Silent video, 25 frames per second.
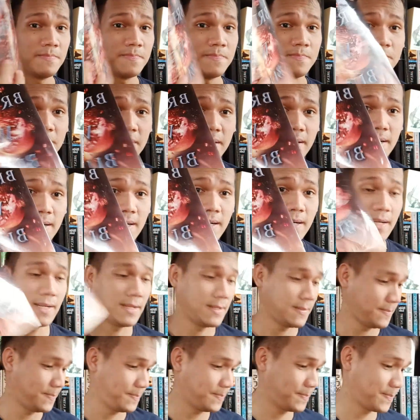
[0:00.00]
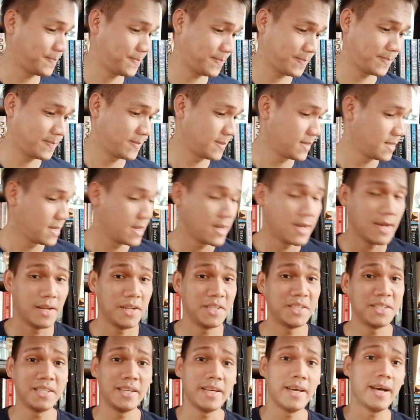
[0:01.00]
But this
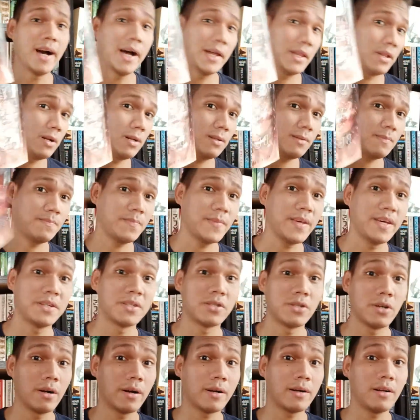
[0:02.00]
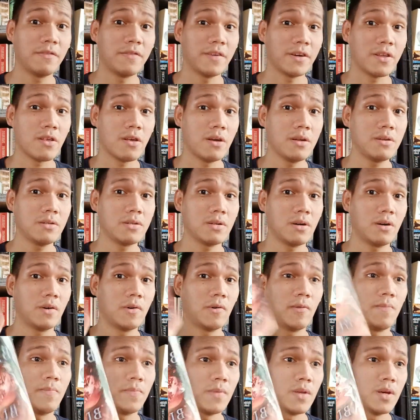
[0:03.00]
is a young adult historical fiction.
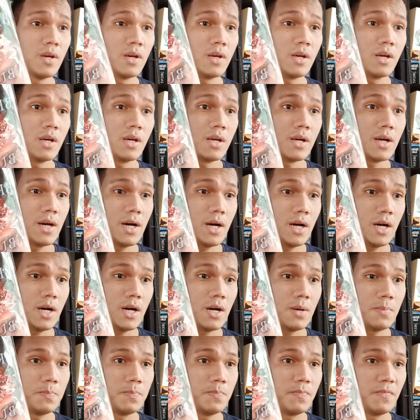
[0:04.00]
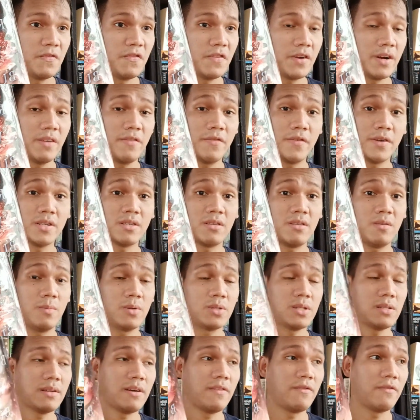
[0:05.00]
So for the first 2 books
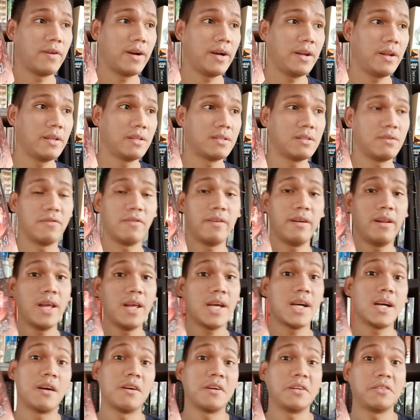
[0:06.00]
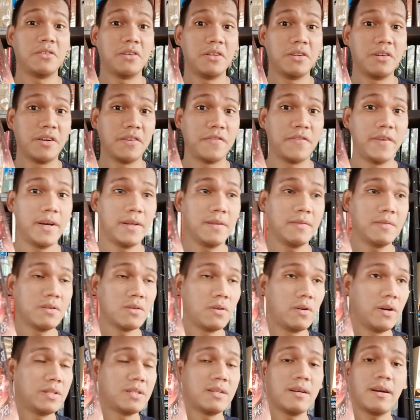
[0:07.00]
that I've read, it's really character driven, so
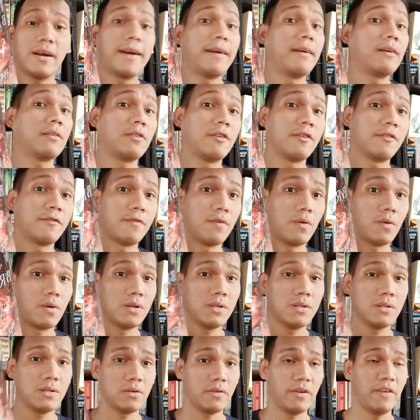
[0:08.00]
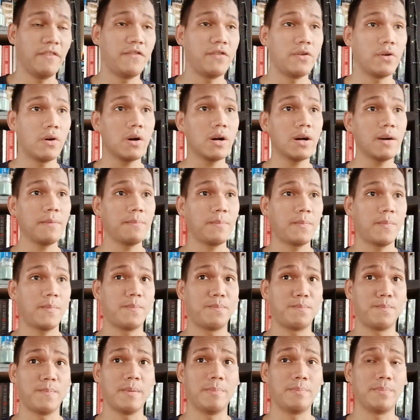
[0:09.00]
it's a character focus. So if you're
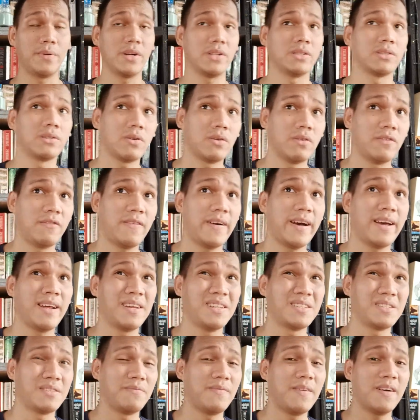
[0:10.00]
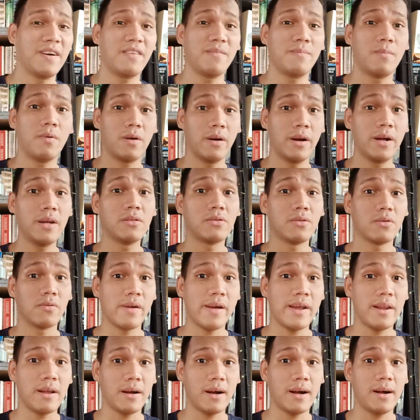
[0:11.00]
a person who finds it's very boring to
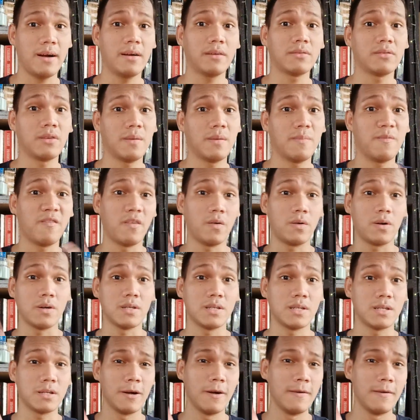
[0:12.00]
read a character focused